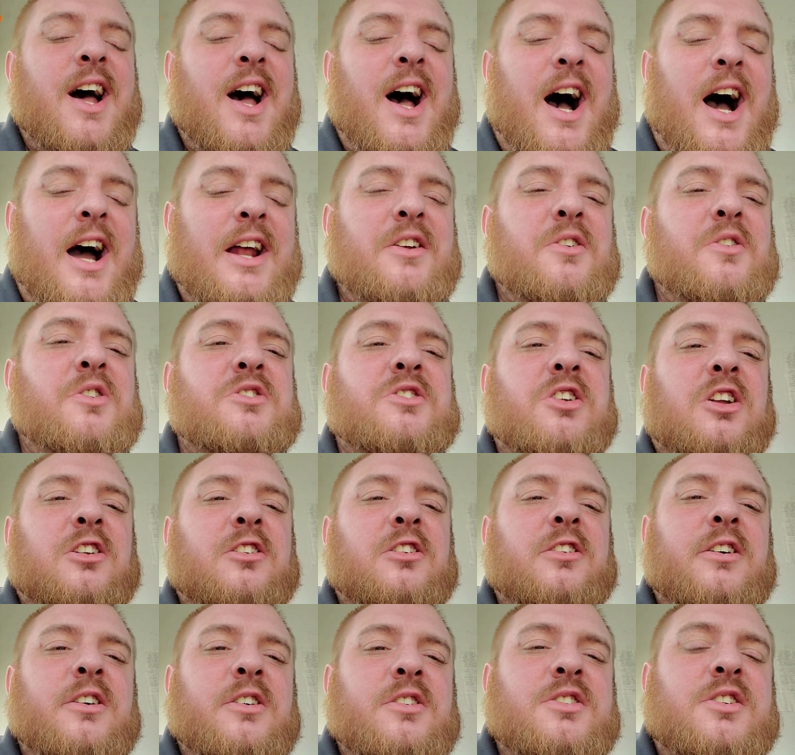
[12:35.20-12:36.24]
I knew he's a
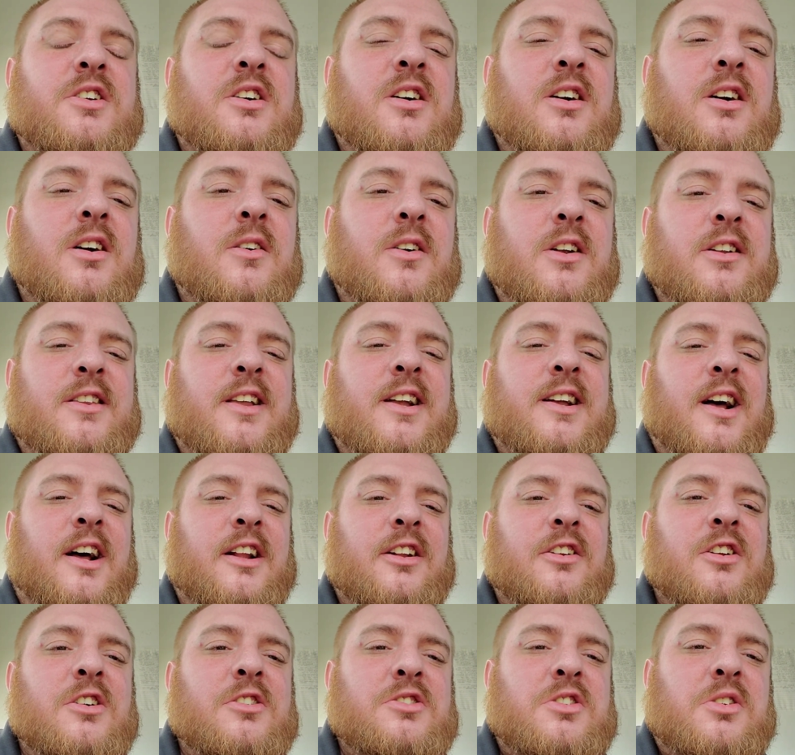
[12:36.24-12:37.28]
loser. When you think that
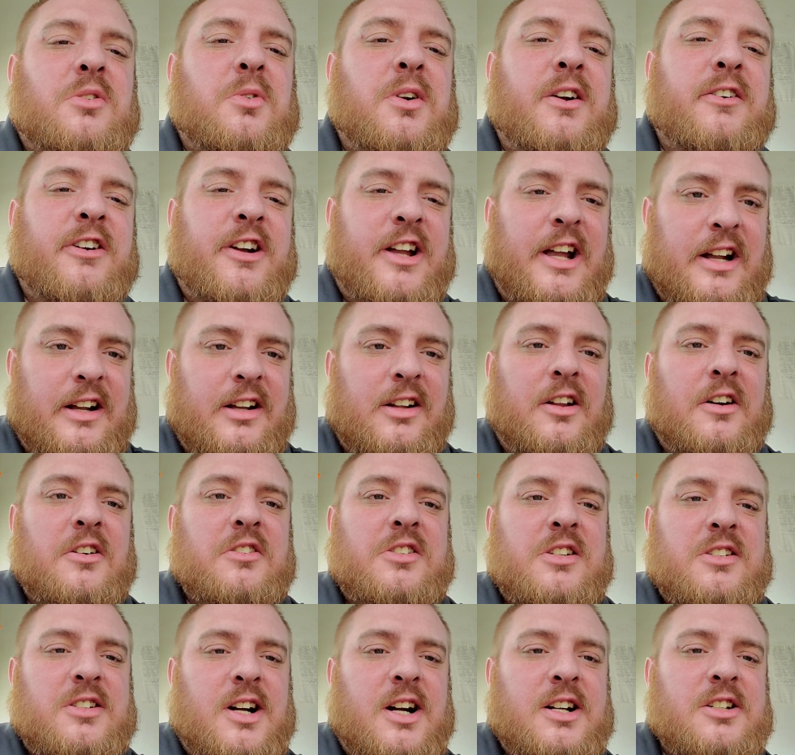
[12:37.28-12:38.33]
loser would ever get close
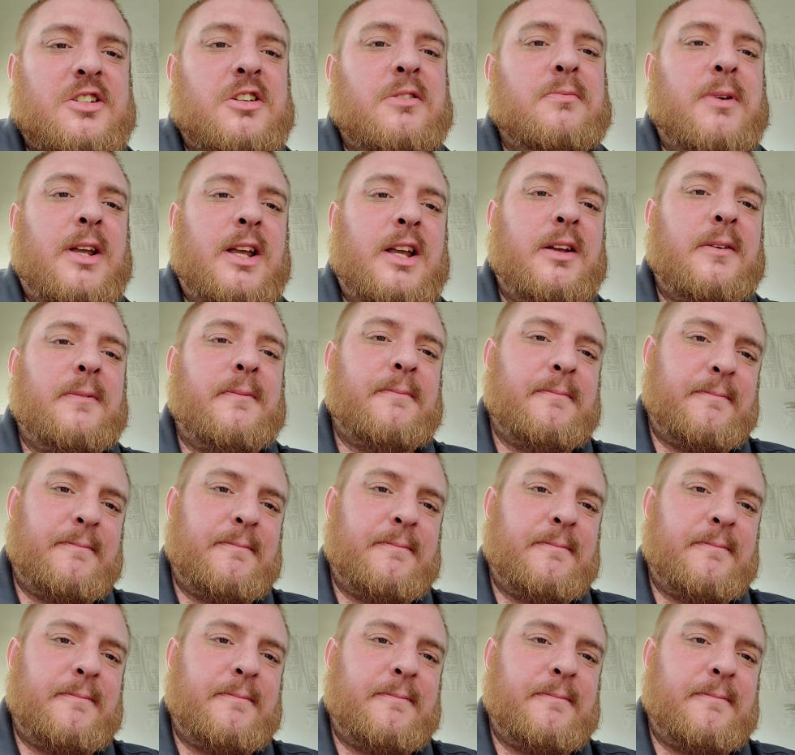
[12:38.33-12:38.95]
to touching me.